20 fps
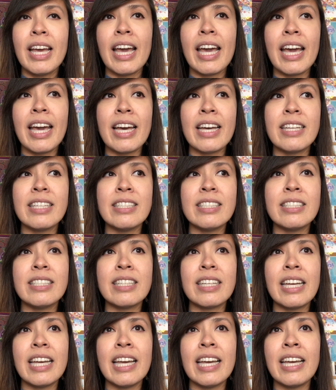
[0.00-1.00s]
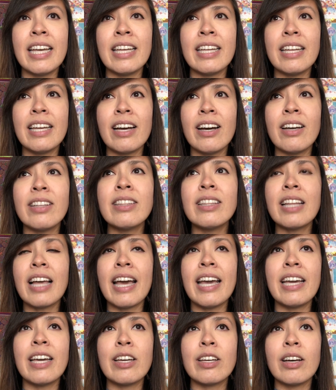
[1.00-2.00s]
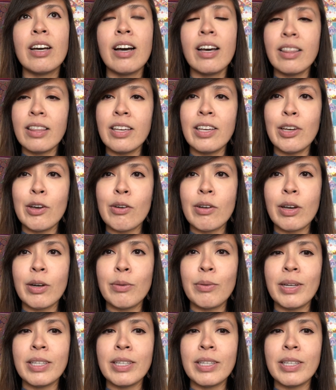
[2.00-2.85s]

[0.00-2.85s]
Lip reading: And it, unlike Hatha yoga,